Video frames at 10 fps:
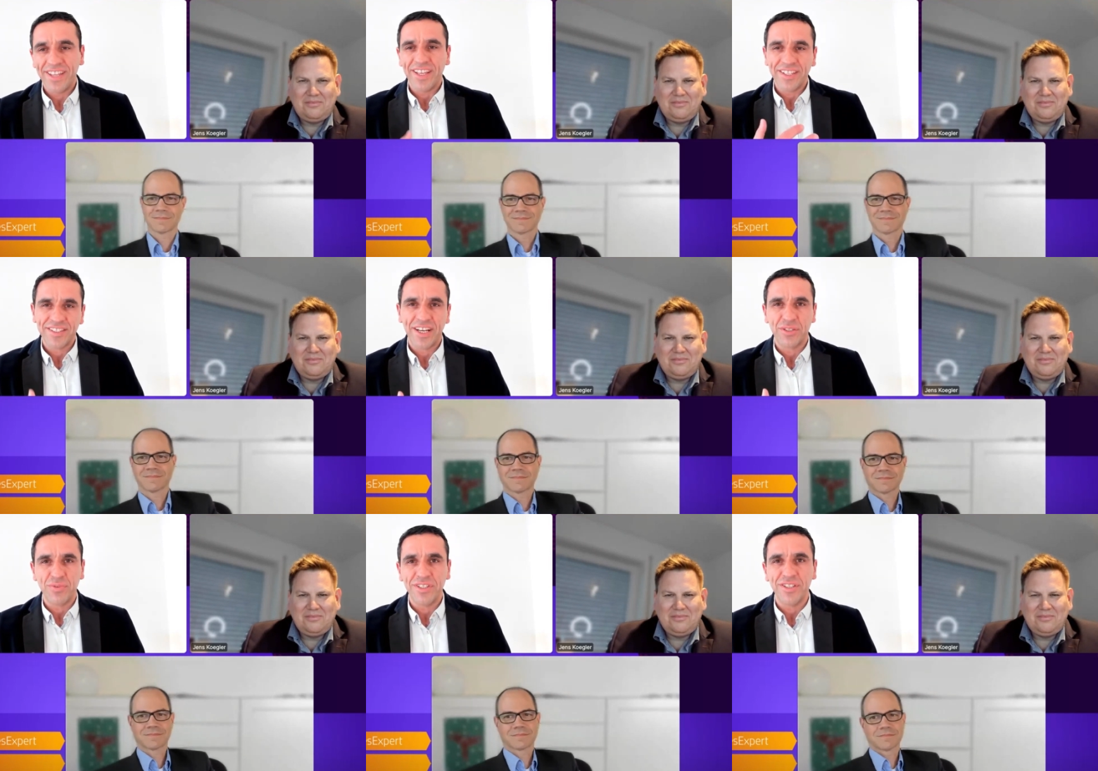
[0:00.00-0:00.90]
Speaker 1: And I
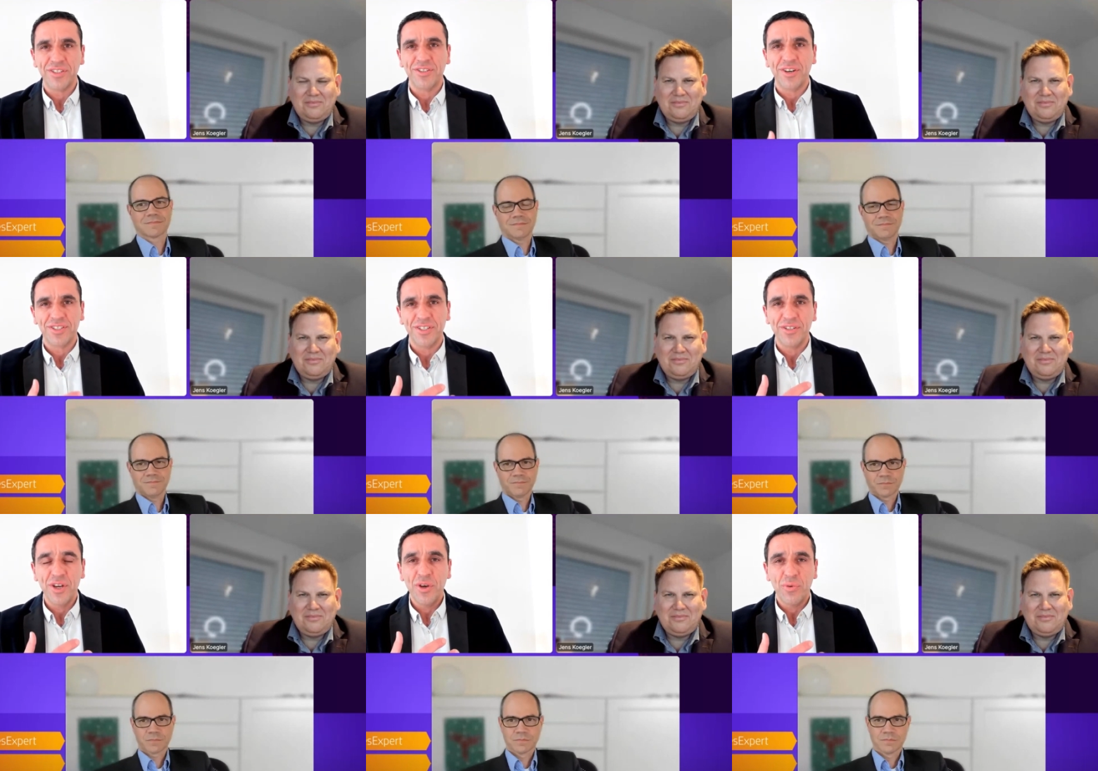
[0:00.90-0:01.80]
start with an
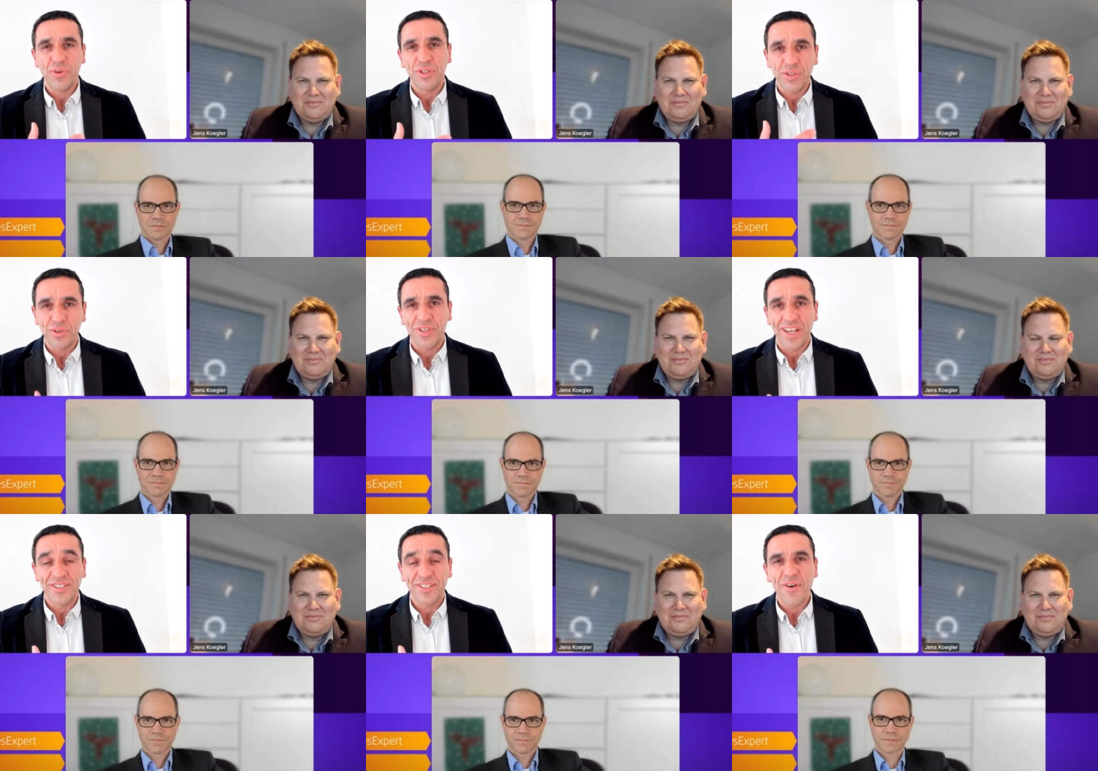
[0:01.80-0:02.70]
introduction with you,
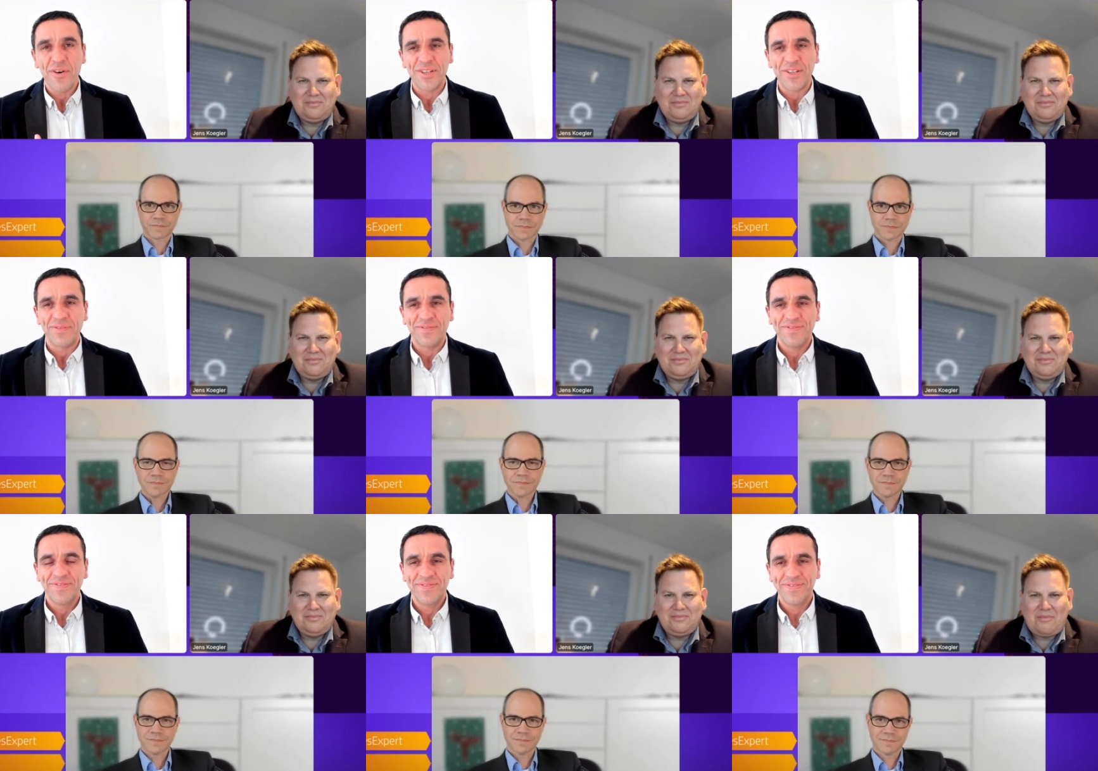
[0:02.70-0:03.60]
Jens. How are you?
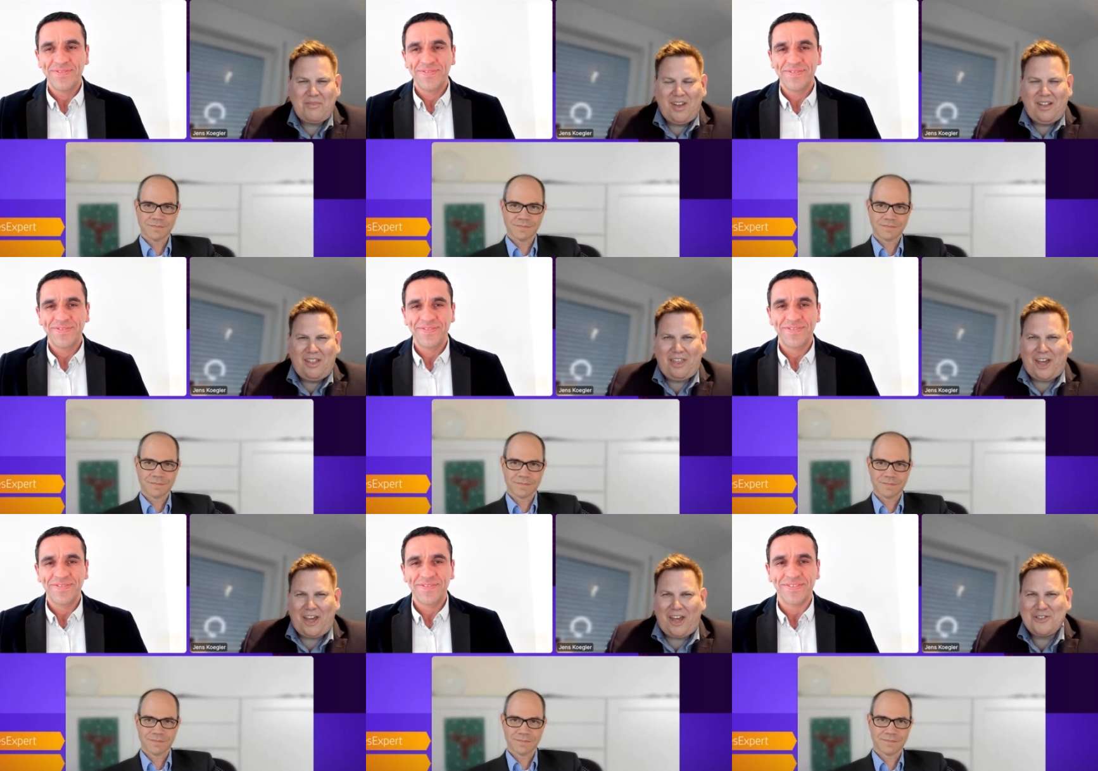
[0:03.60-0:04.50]

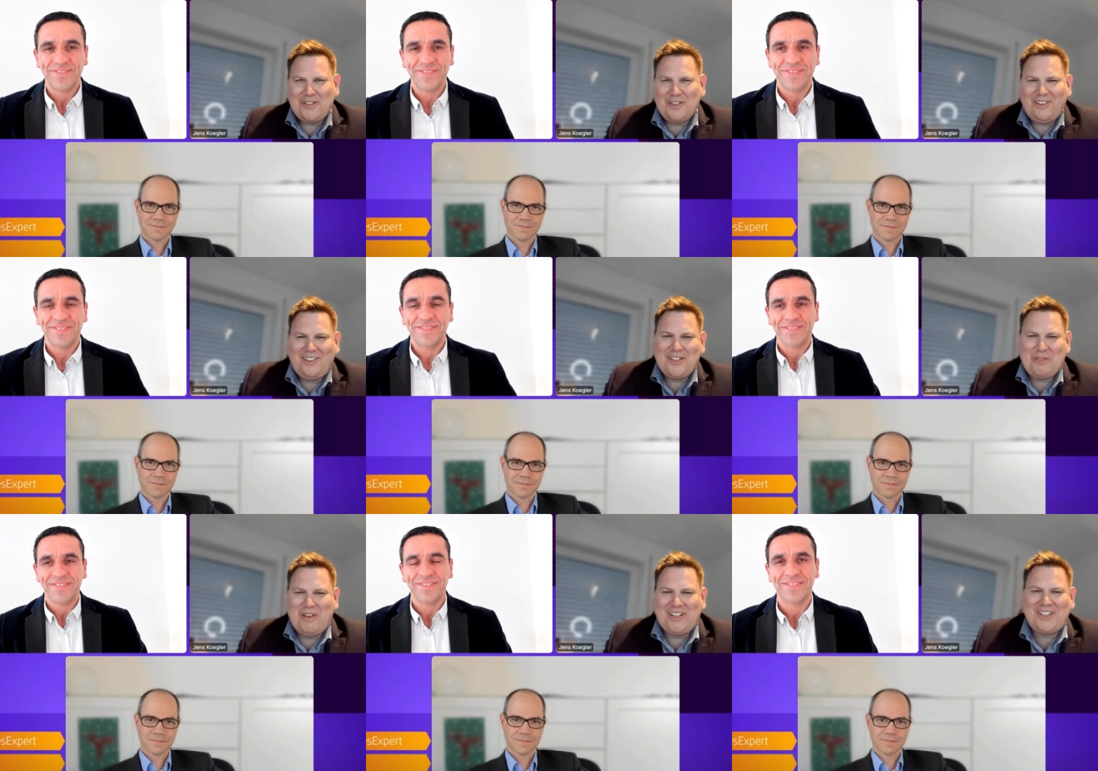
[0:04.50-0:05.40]
Speaker 2: Thank you so,
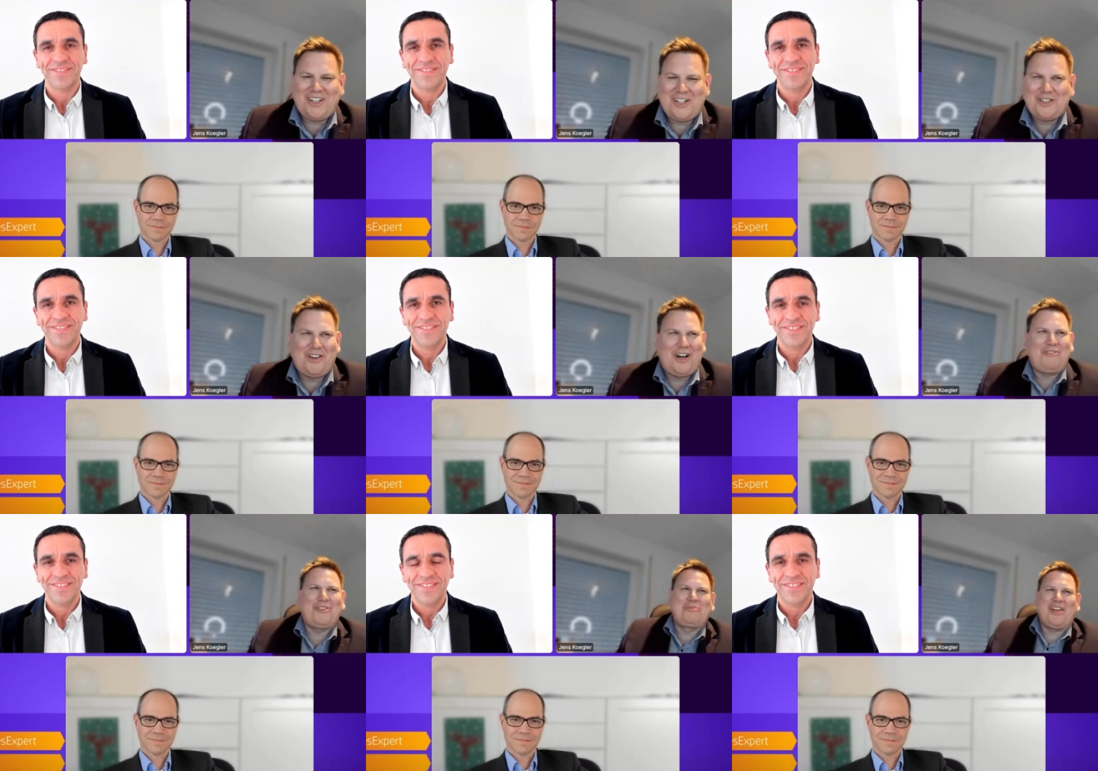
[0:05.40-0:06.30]
so much, uh,
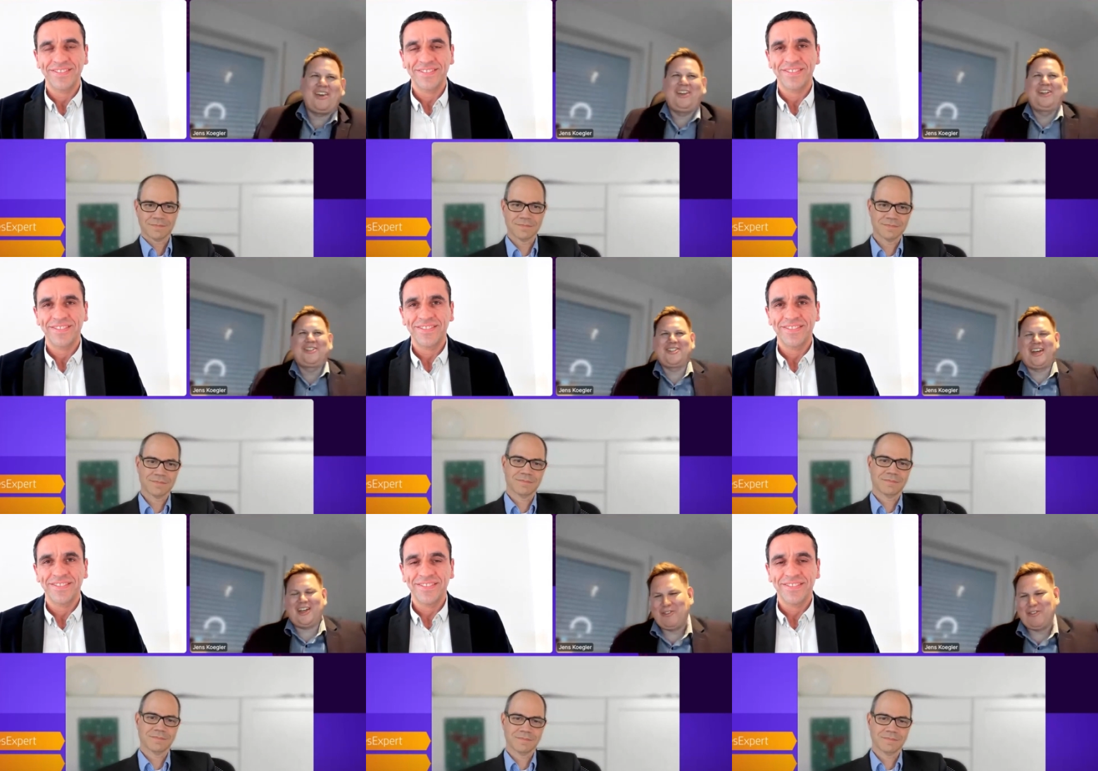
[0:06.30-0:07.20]
Joao, for being here
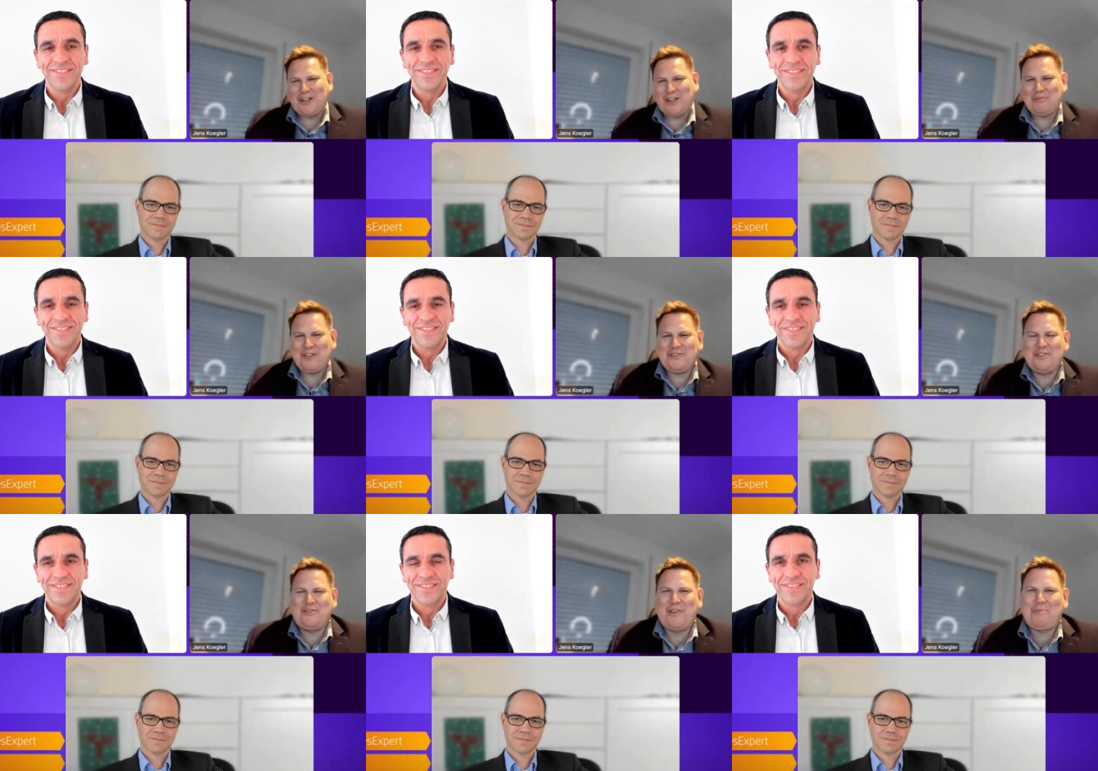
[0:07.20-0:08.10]
today, inviting me
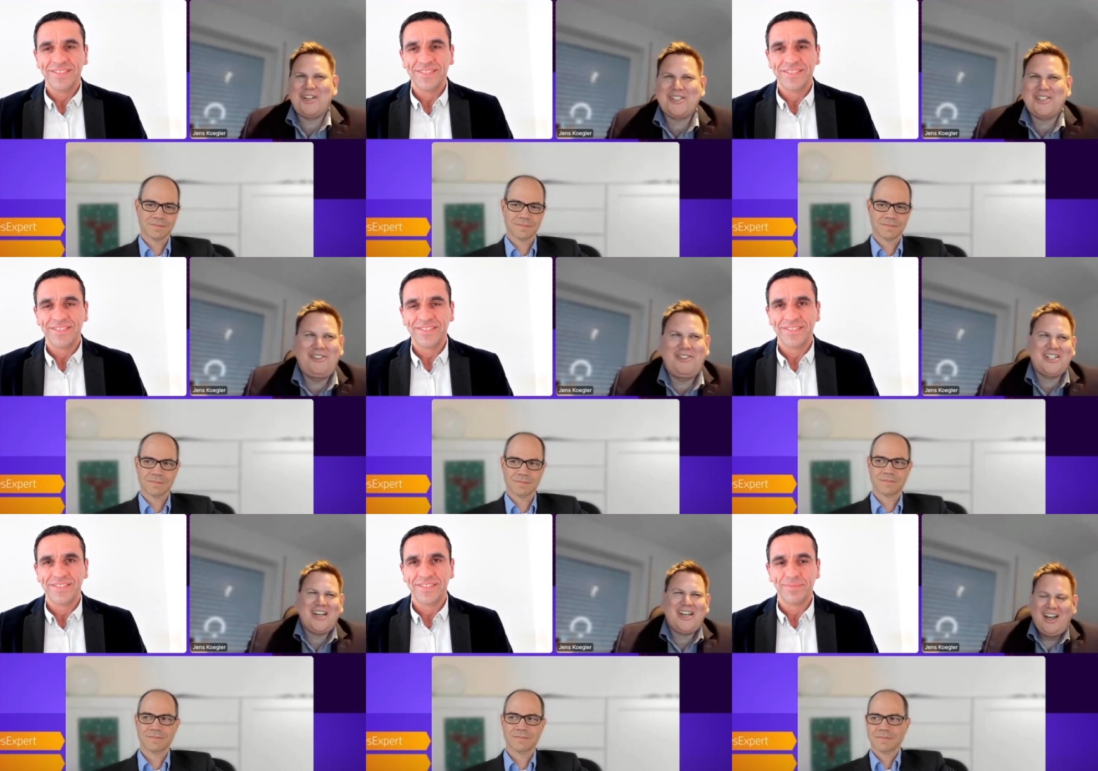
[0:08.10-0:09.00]
to your webcast
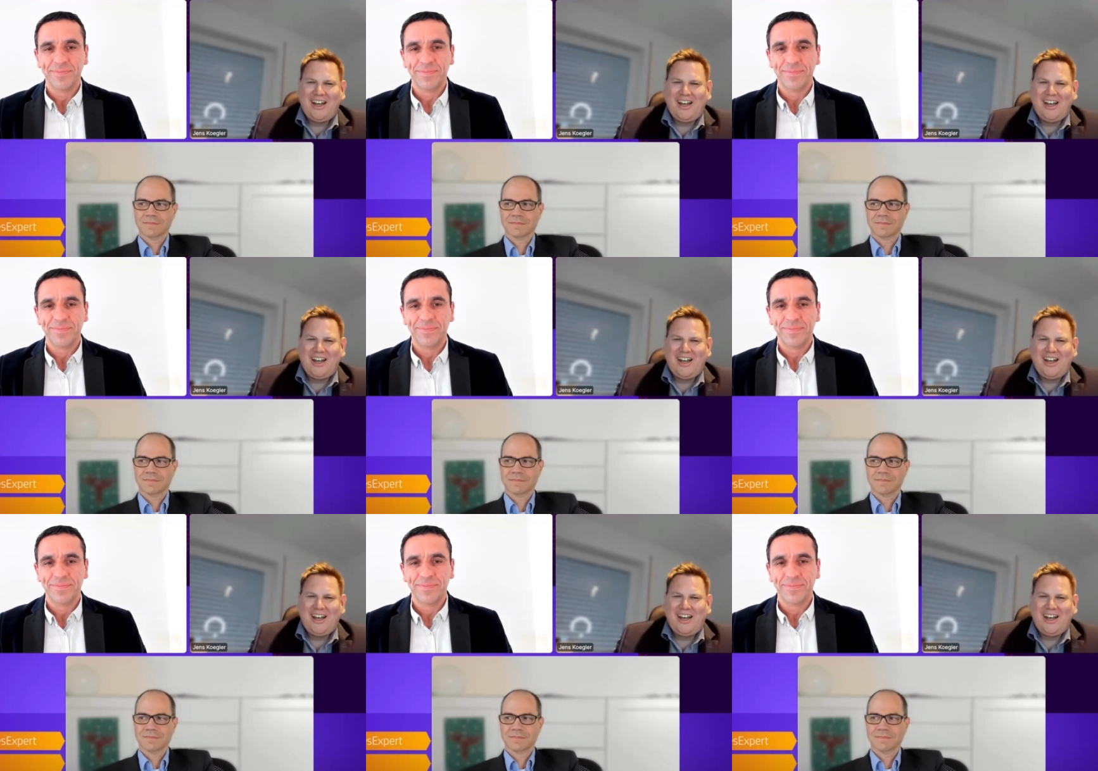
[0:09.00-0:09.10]
series.